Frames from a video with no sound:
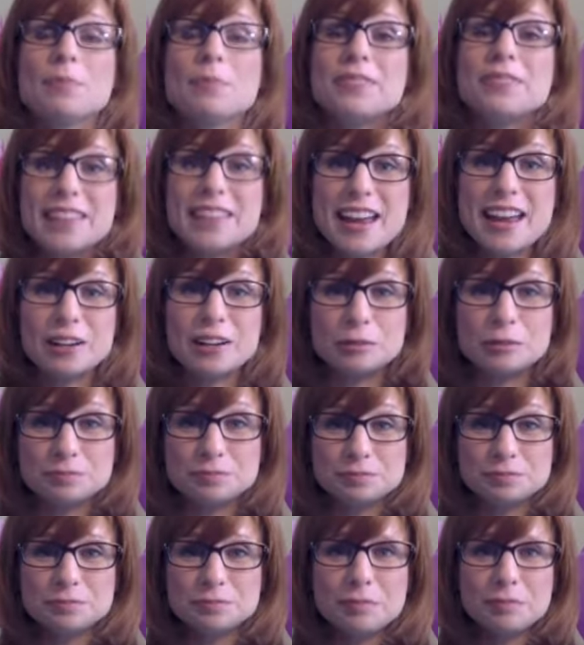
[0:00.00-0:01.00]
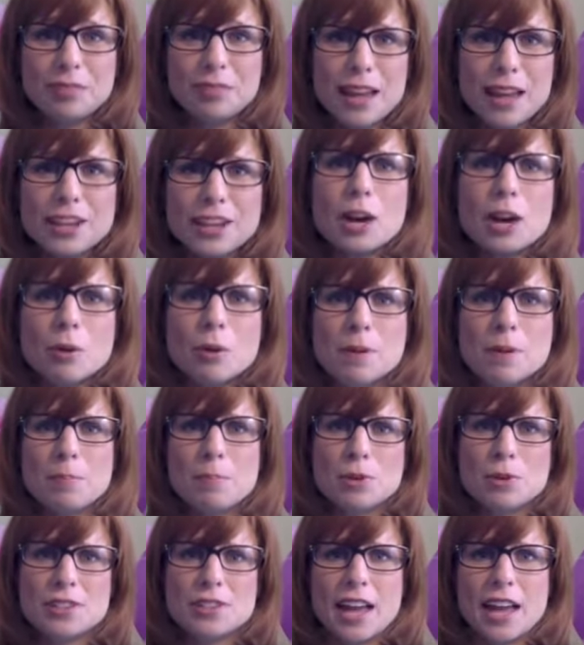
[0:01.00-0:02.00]
Now, I know what
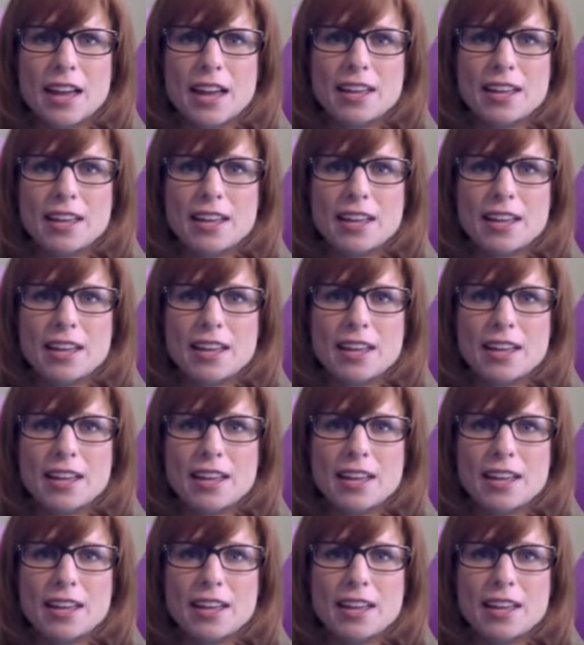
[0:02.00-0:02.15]
people say.